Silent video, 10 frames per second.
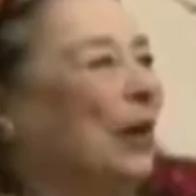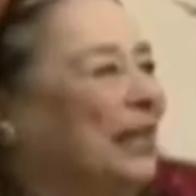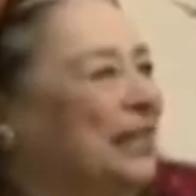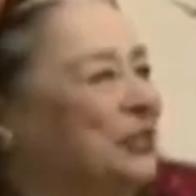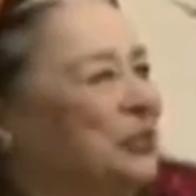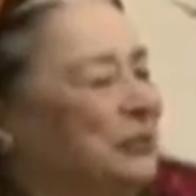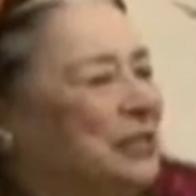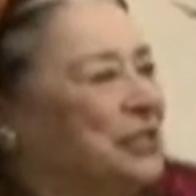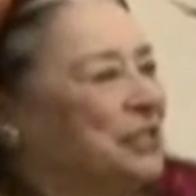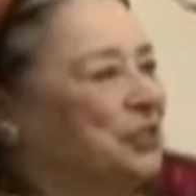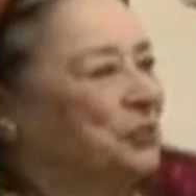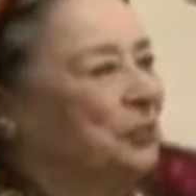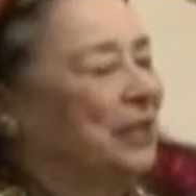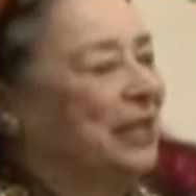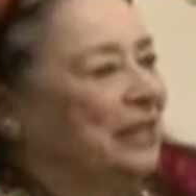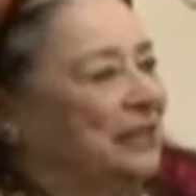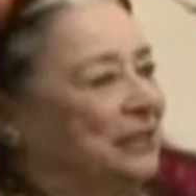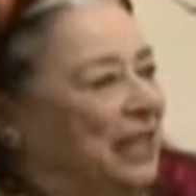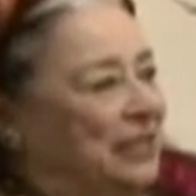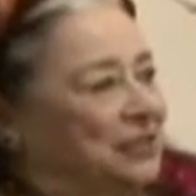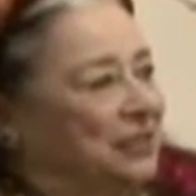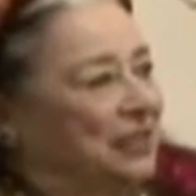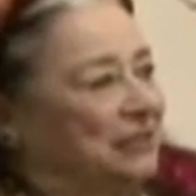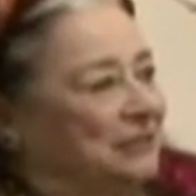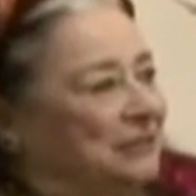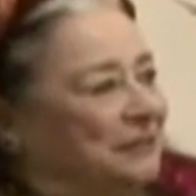What instruments did you play in Alaska?